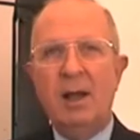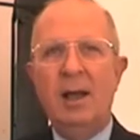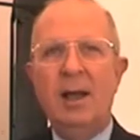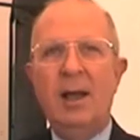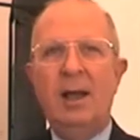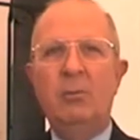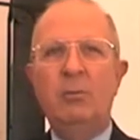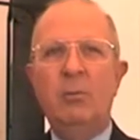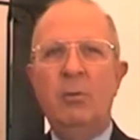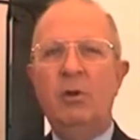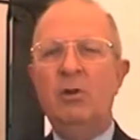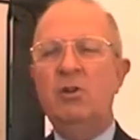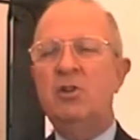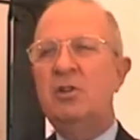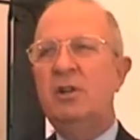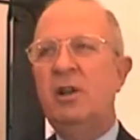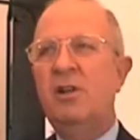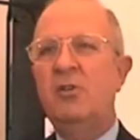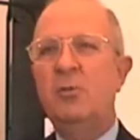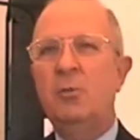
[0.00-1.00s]
and
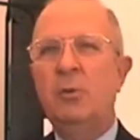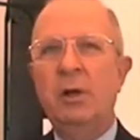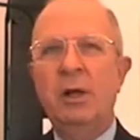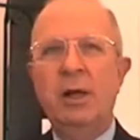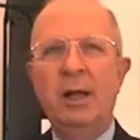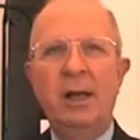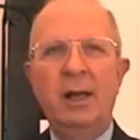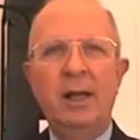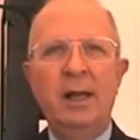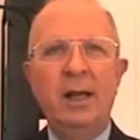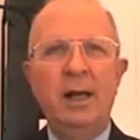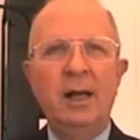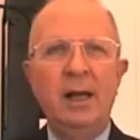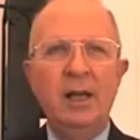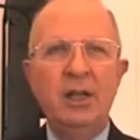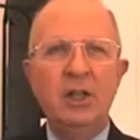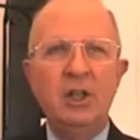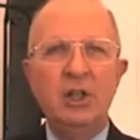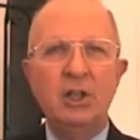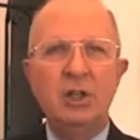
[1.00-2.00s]
much less money than
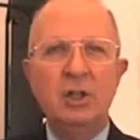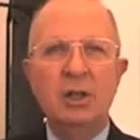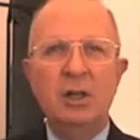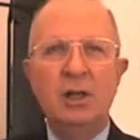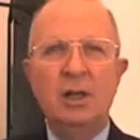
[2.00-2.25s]
English,